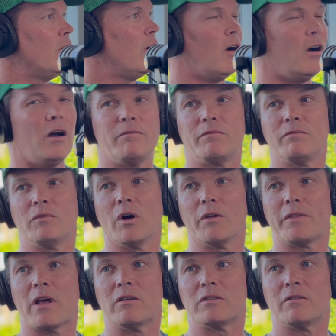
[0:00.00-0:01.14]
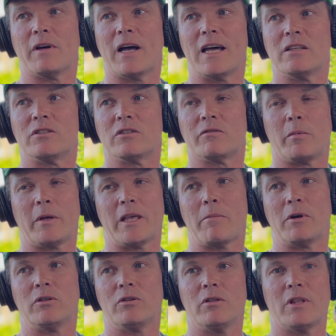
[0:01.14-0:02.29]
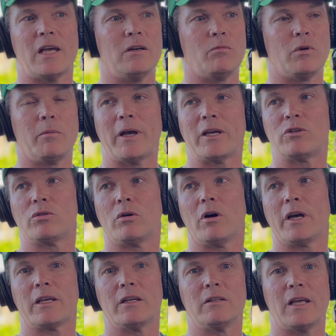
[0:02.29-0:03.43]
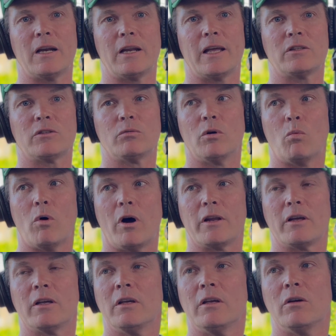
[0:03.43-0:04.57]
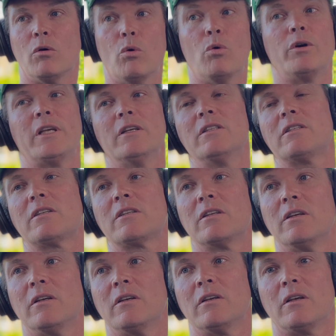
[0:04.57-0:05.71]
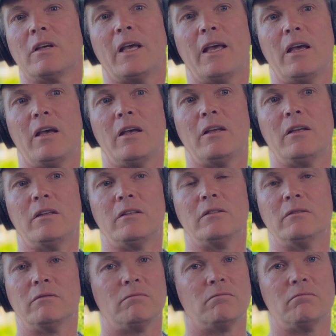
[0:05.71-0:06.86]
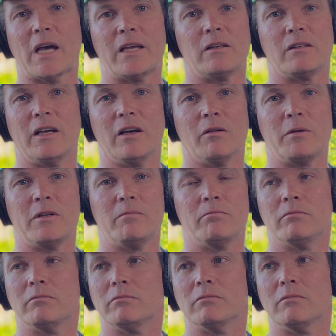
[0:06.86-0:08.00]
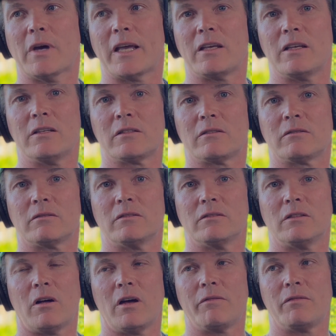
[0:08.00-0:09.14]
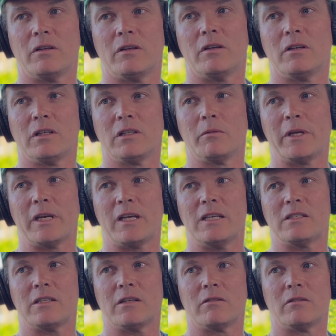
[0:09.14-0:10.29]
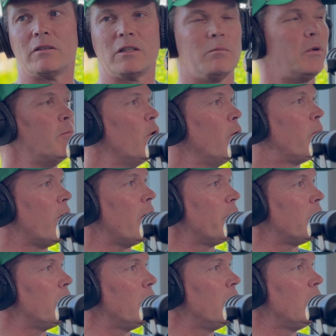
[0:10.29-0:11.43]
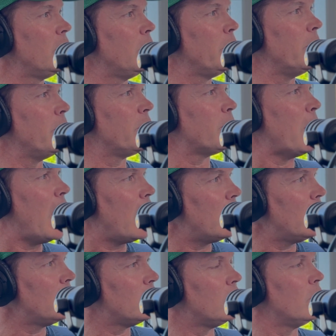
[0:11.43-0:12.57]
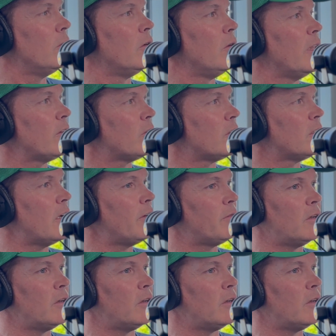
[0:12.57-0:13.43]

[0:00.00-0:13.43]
I've got those advantages of being able to do that, and I want to make sure I can get it out to a wider audience, and help him make his life a little bit easier and a little bit more profitable and a little bit smarter to do and all that sort of stuff.